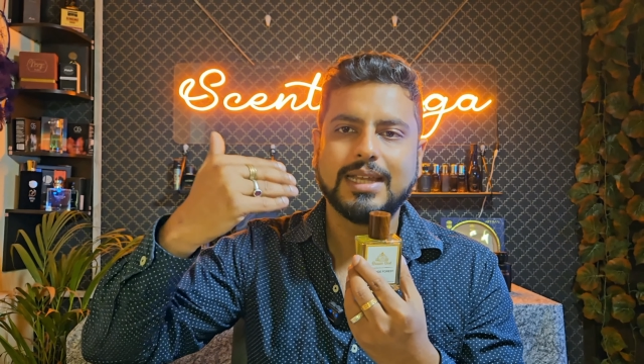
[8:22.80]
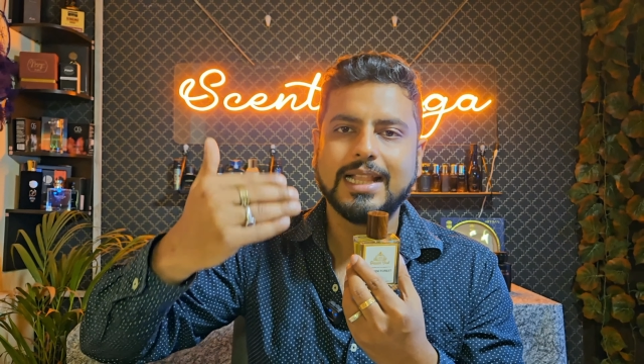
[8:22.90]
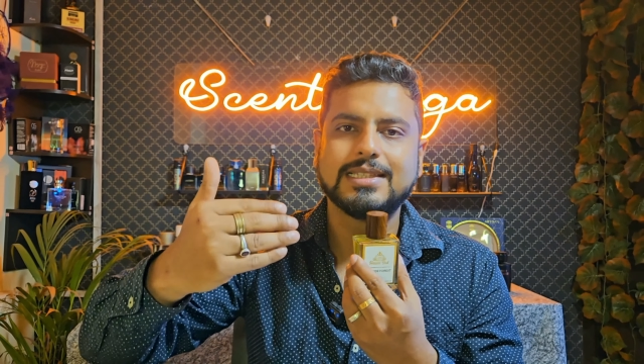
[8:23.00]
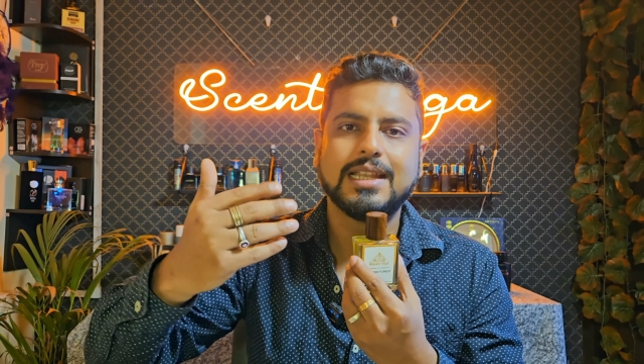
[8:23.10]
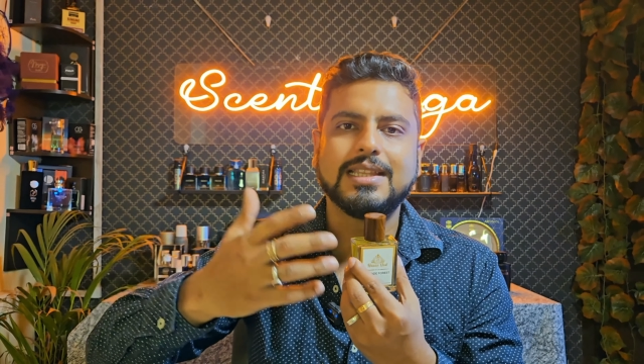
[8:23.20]

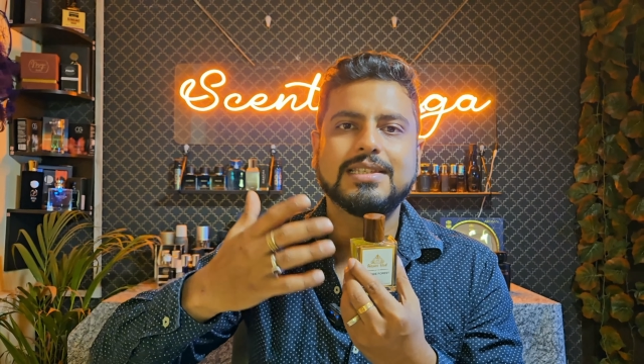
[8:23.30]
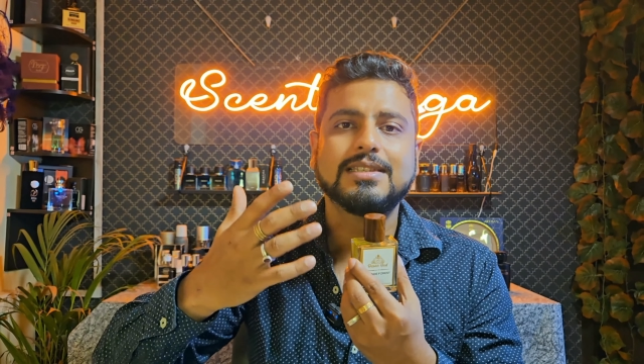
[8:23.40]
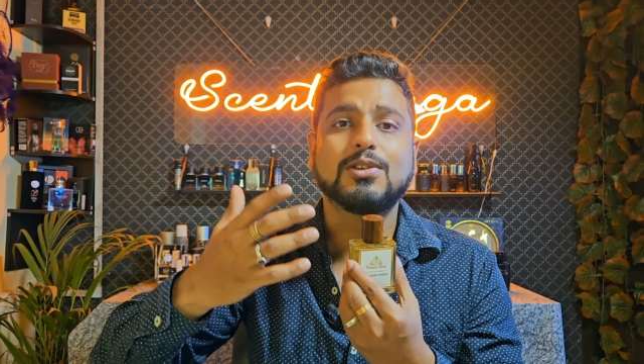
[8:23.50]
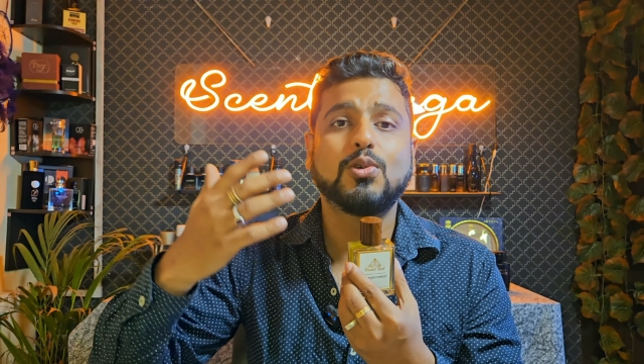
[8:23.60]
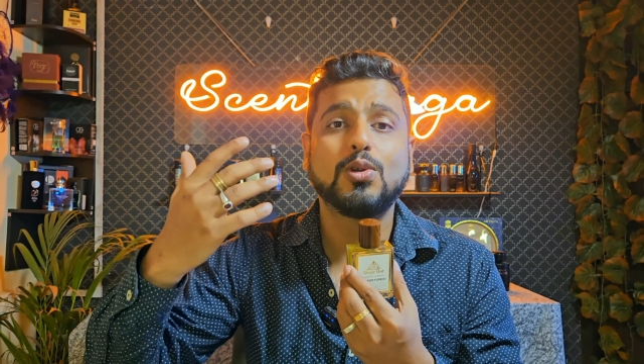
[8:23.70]
tells that this
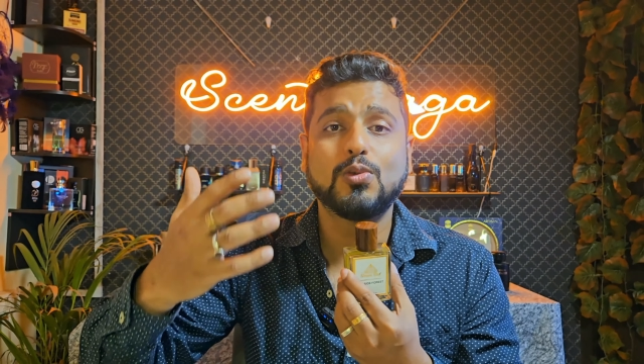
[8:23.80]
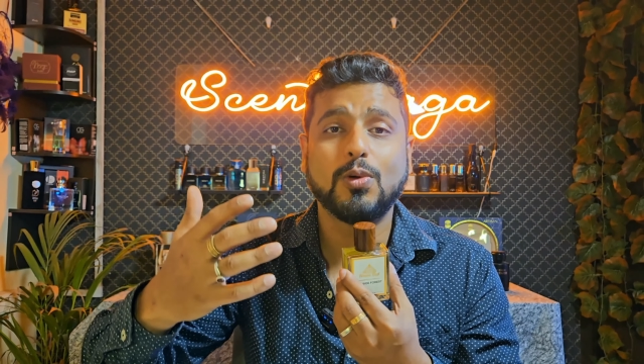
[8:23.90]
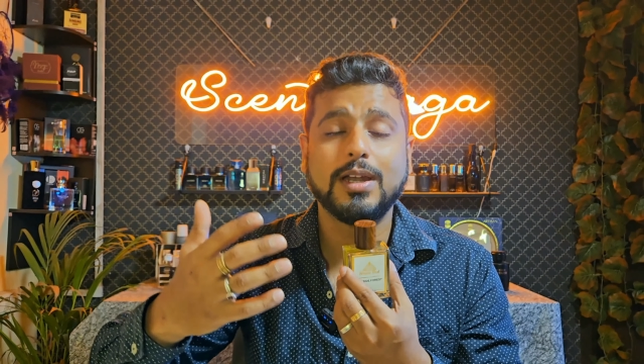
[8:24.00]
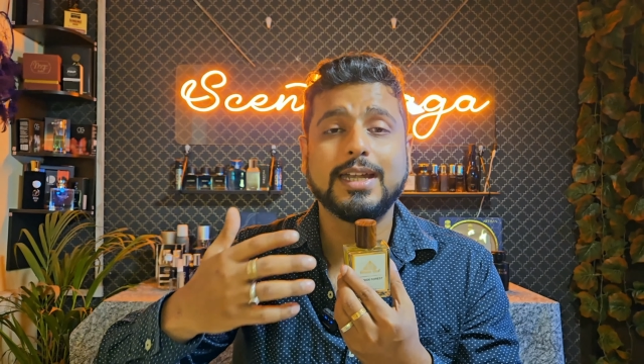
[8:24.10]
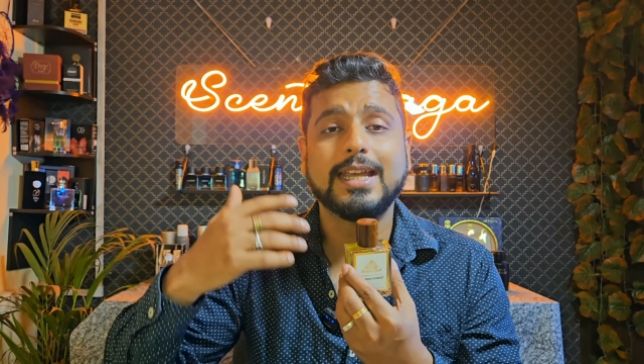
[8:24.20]
is a good
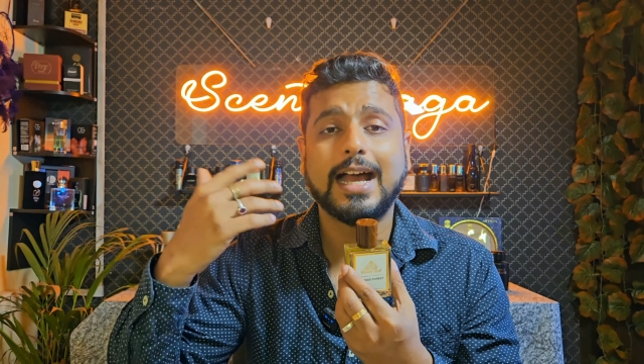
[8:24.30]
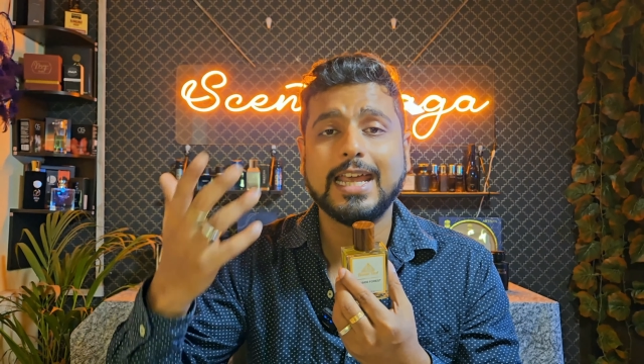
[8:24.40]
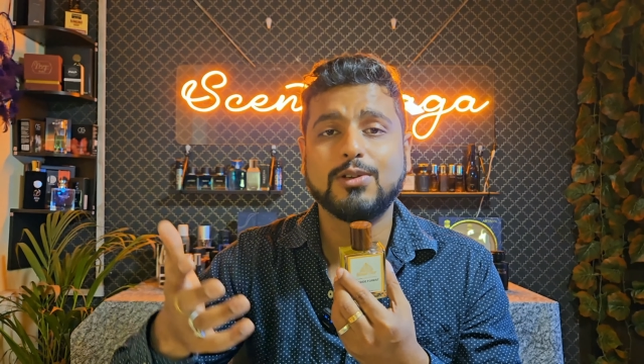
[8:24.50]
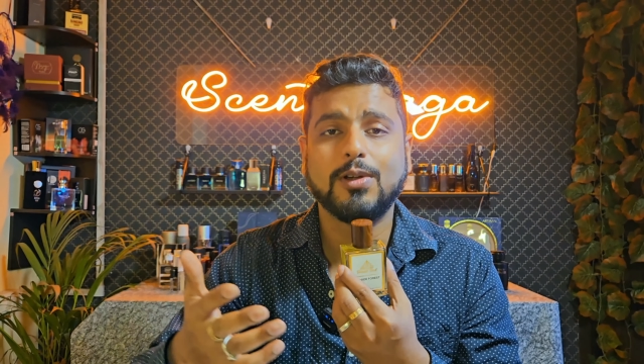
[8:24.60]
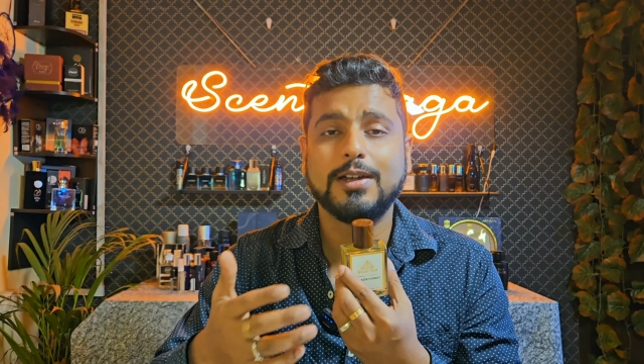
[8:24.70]
quality,
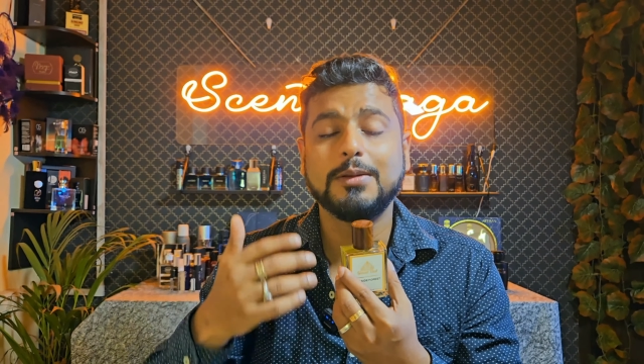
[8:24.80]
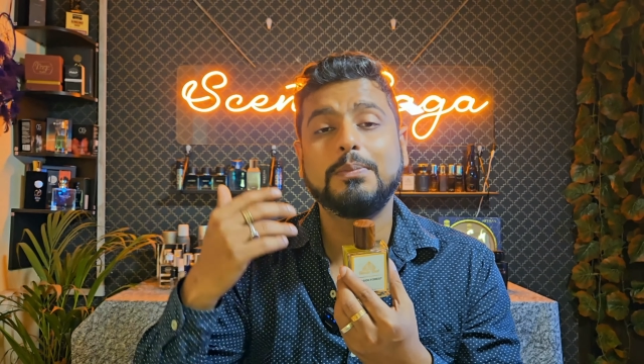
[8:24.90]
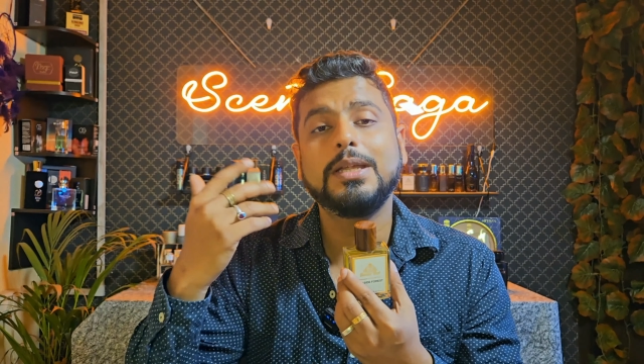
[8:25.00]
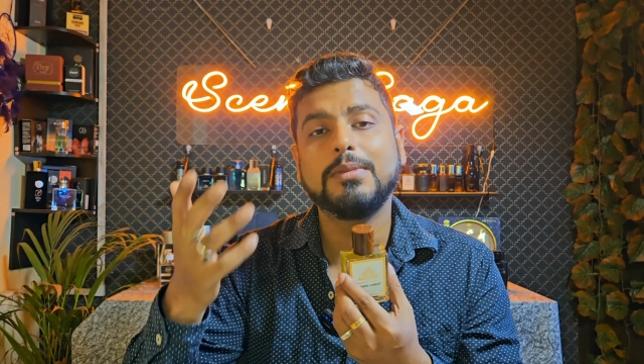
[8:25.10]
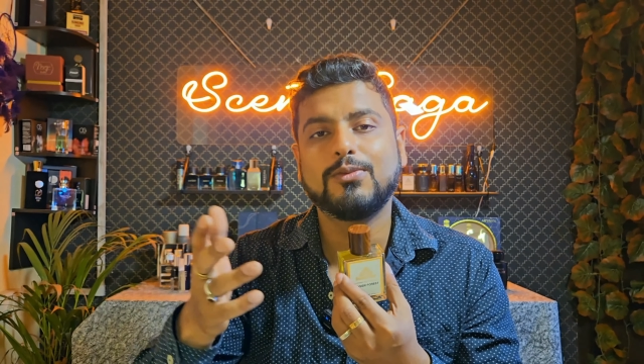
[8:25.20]
high quality,
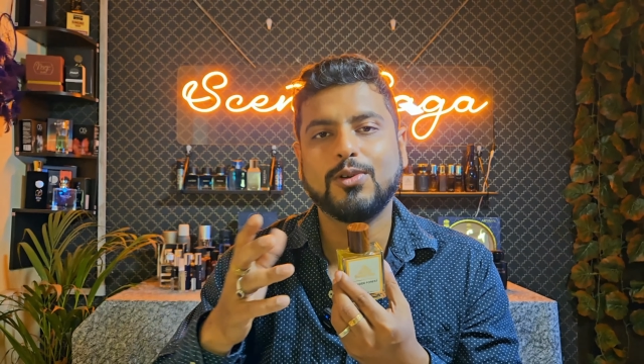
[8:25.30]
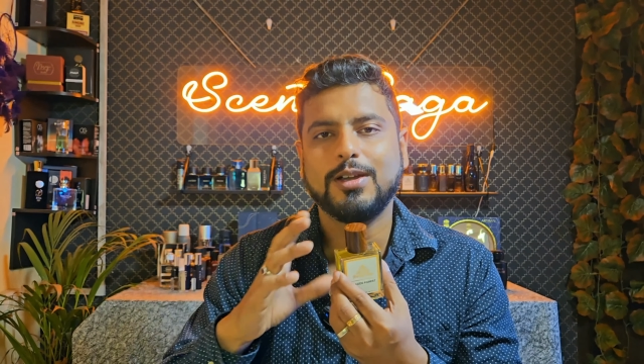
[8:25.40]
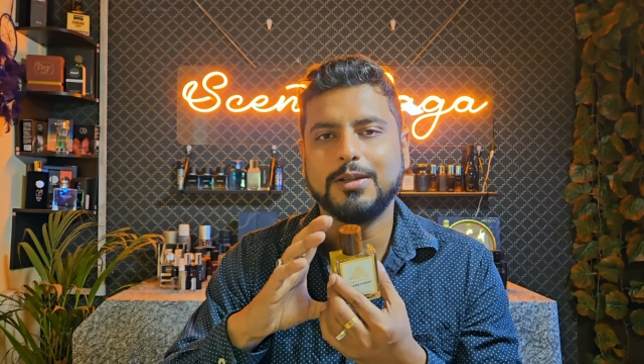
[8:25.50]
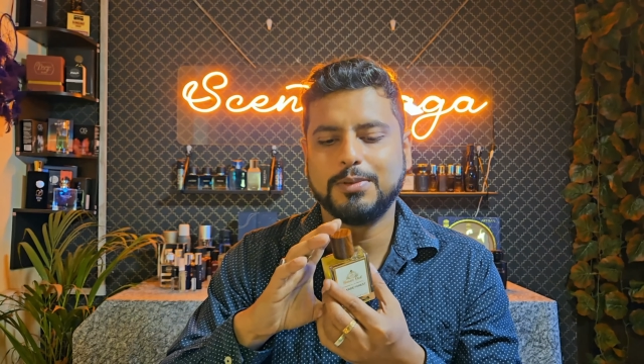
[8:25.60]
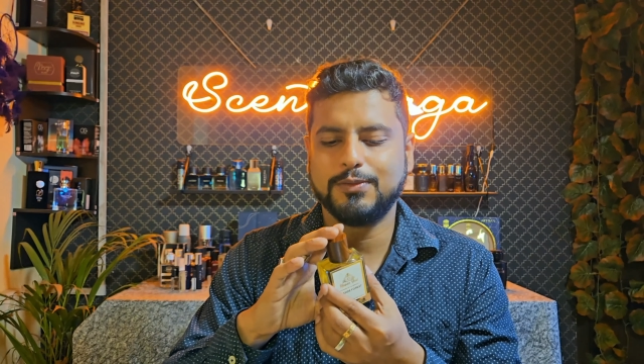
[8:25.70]
premium
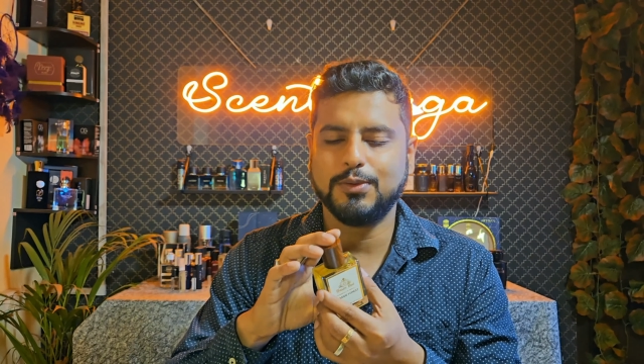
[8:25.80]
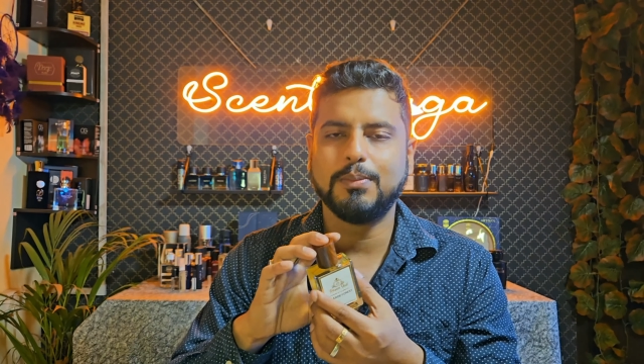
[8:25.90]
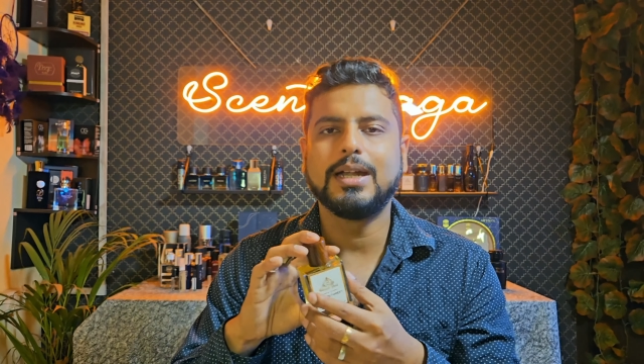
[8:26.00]
quality perfume.